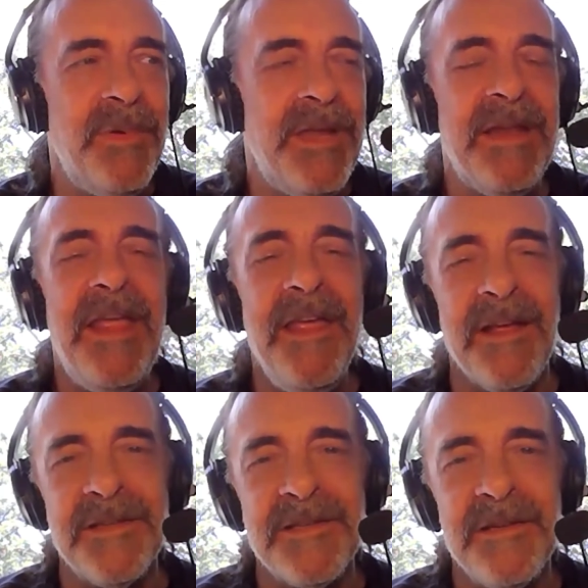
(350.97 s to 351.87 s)

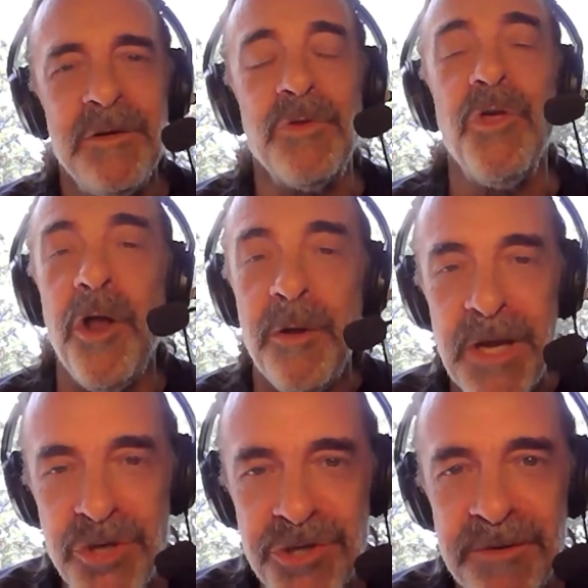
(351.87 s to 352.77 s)
enhanced with
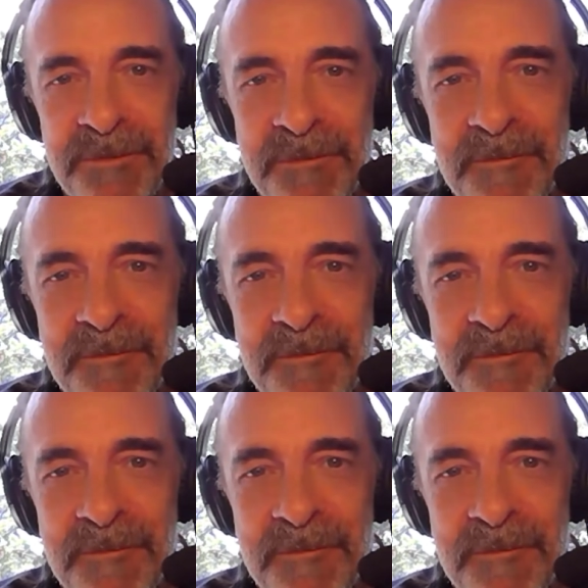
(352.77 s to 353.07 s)
automation